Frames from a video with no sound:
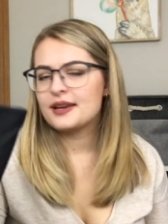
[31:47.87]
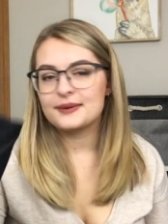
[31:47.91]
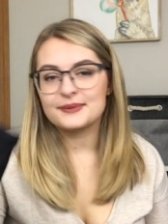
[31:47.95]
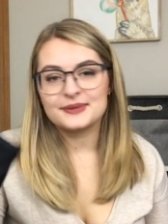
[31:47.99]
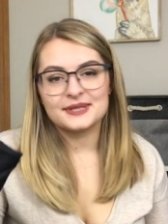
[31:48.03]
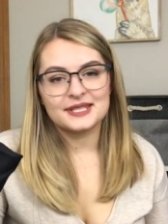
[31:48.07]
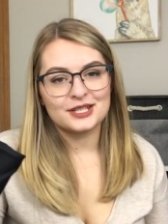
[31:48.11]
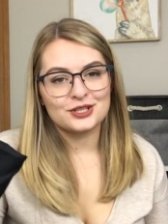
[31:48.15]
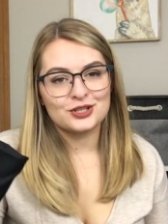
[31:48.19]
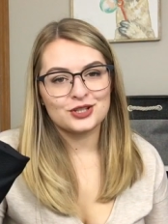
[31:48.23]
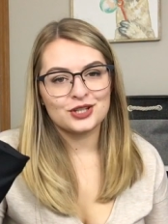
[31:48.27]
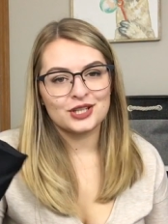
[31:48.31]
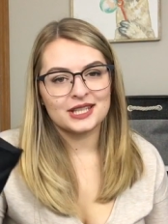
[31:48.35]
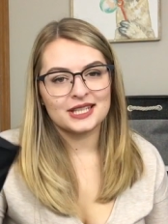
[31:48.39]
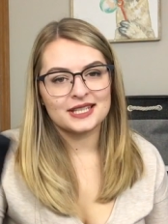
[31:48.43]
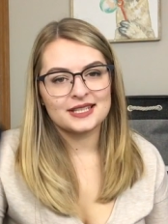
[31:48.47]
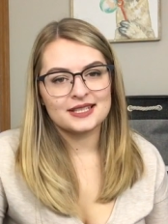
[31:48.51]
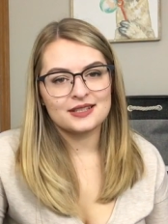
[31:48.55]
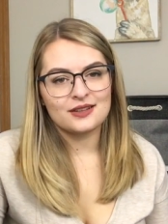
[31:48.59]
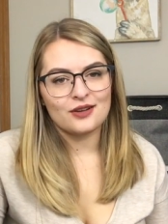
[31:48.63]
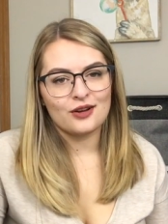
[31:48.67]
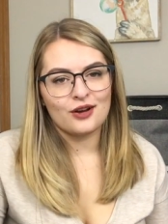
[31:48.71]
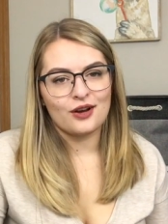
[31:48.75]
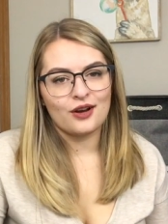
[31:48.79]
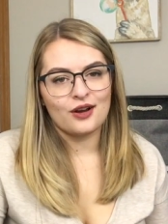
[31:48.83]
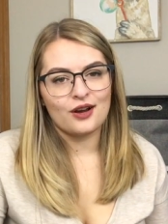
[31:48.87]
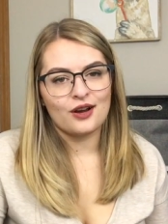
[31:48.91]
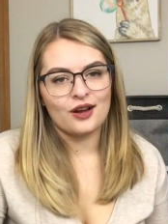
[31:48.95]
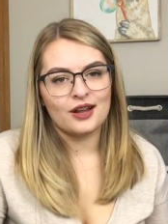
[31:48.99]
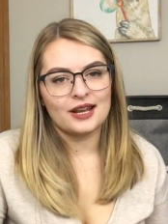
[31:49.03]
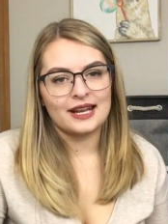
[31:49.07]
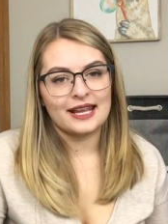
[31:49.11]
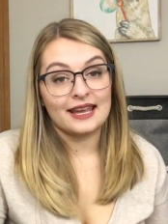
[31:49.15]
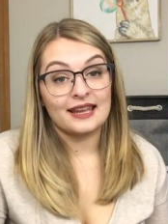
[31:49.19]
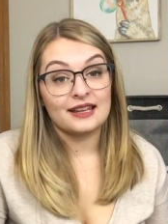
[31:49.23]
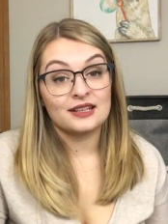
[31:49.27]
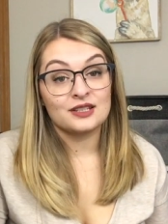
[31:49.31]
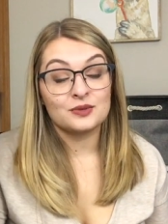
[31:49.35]
I'm stitching this
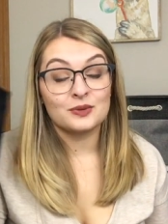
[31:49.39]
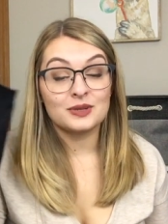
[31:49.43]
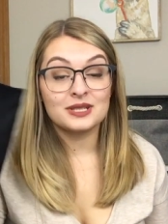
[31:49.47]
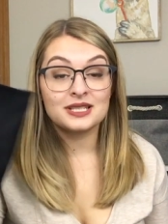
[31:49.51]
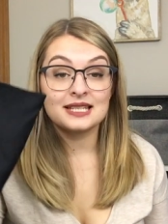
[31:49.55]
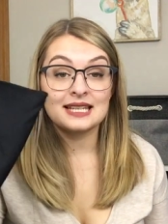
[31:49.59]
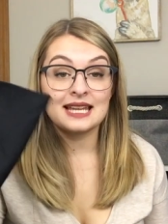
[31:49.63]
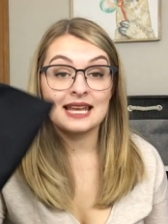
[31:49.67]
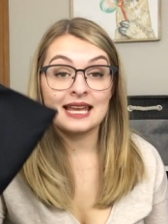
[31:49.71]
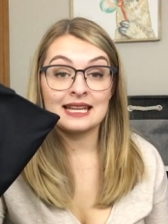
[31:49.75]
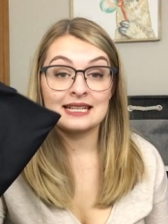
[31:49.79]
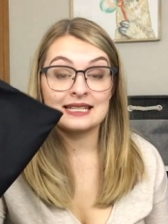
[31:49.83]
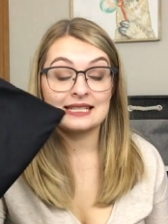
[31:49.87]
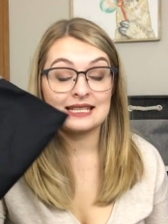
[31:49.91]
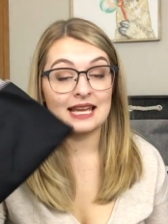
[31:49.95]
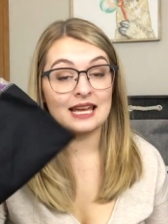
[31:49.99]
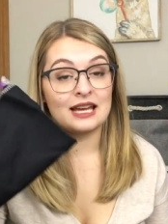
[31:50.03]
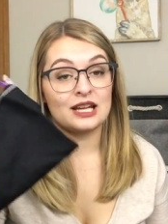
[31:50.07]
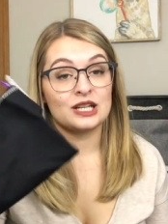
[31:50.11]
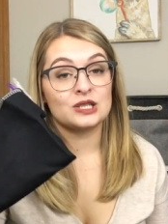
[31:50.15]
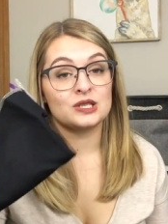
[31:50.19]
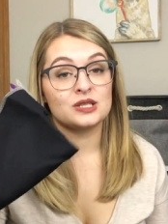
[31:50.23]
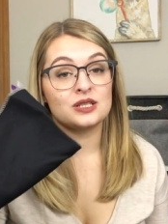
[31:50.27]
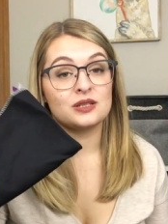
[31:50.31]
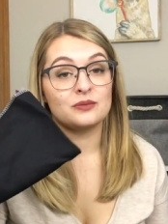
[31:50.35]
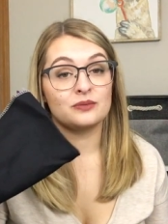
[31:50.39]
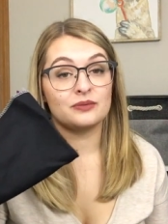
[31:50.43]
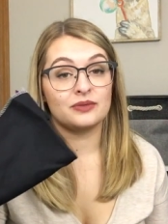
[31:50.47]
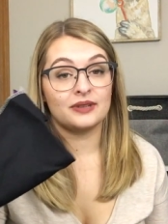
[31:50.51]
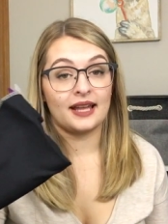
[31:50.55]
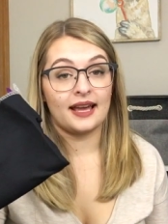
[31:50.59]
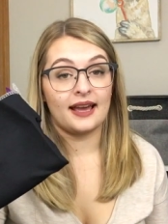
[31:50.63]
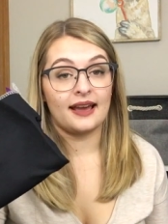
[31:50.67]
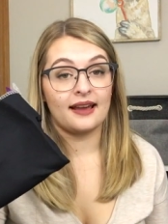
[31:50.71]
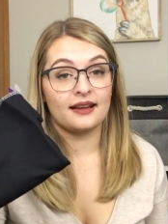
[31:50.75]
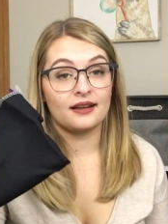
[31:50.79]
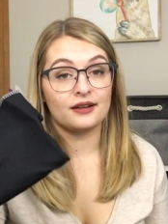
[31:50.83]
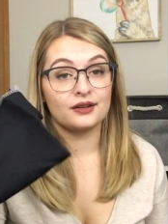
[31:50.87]
on a 28 count
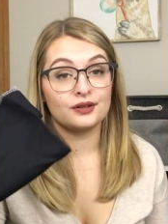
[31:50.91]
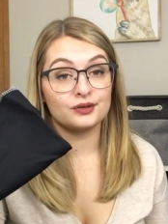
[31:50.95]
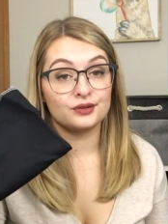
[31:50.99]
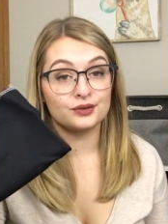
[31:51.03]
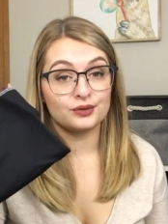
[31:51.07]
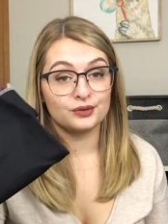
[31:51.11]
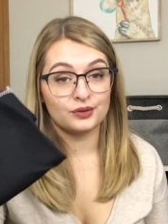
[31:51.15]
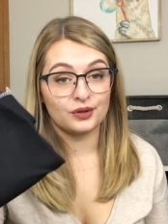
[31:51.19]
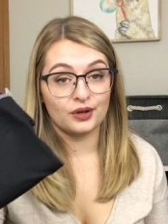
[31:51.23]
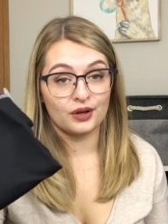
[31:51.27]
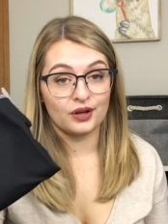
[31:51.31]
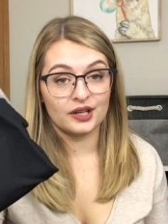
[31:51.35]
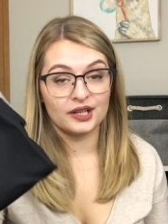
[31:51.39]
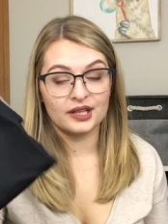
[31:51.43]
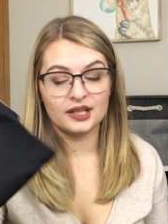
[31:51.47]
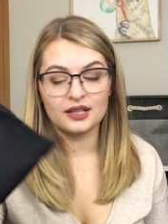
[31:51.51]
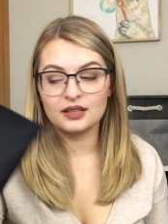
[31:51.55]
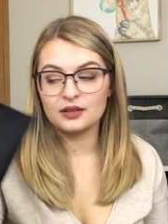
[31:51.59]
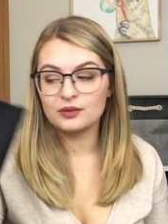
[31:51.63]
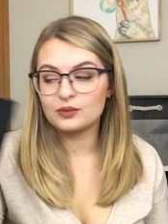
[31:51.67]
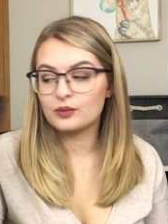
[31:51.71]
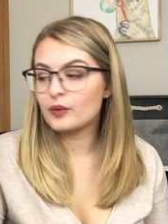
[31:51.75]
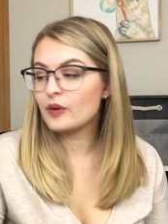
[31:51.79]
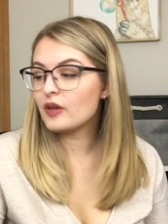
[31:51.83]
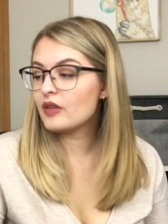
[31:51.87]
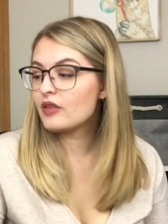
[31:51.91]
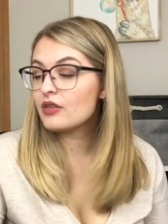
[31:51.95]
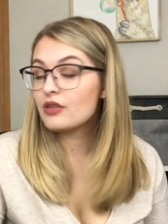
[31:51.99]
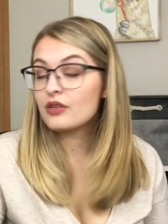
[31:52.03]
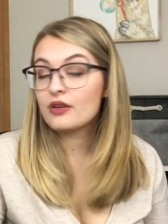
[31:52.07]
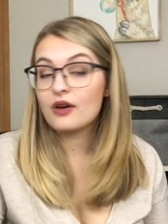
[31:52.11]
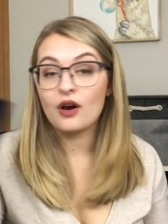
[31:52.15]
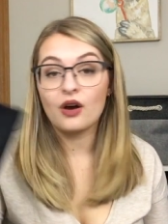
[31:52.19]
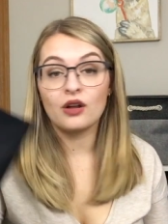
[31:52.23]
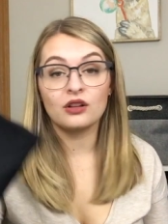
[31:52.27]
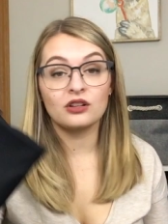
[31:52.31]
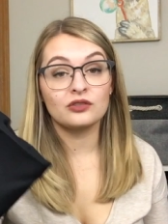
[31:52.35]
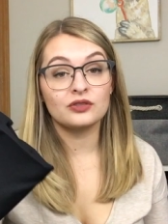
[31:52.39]
black Lugana with
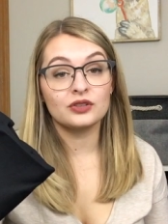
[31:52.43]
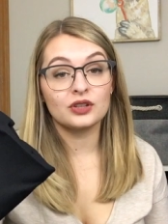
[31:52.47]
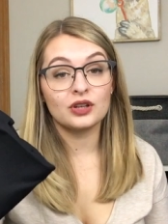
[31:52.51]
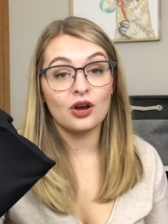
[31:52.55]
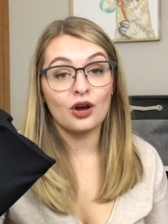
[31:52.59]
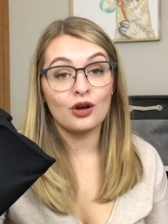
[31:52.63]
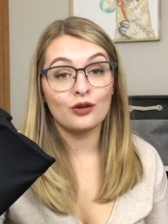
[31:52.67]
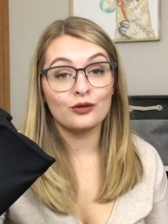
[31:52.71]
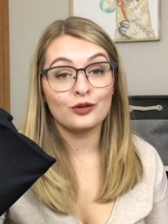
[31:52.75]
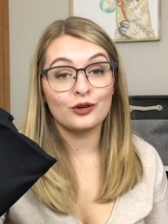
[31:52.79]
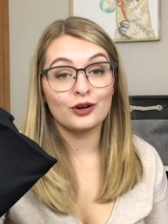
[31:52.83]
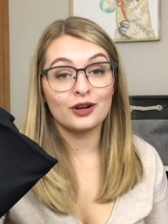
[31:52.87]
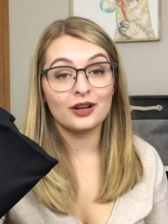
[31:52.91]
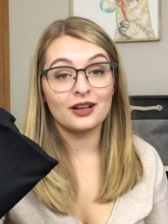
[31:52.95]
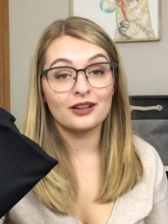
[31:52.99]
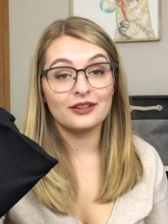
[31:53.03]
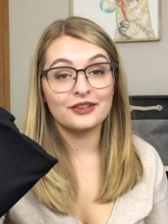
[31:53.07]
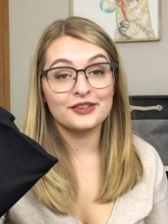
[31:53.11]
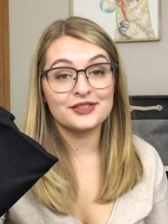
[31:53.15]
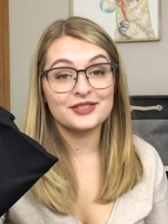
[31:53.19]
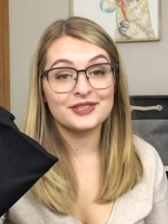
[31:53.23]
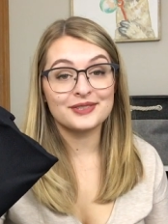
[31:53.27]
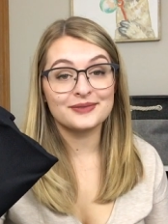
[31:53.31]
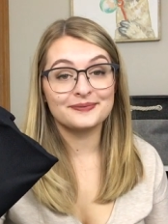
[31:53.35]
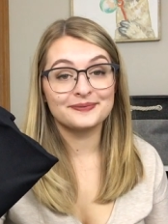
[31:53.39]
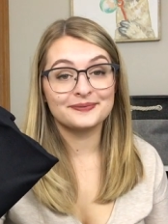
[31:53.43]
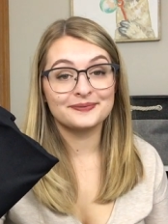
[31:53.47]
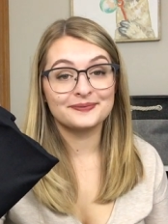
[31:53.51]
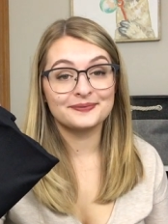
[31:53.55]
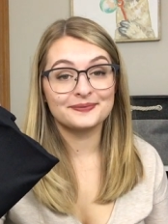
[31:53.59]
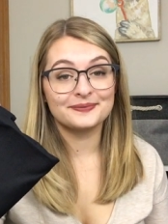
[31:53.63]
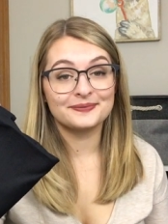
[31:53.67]
all of the called for colors.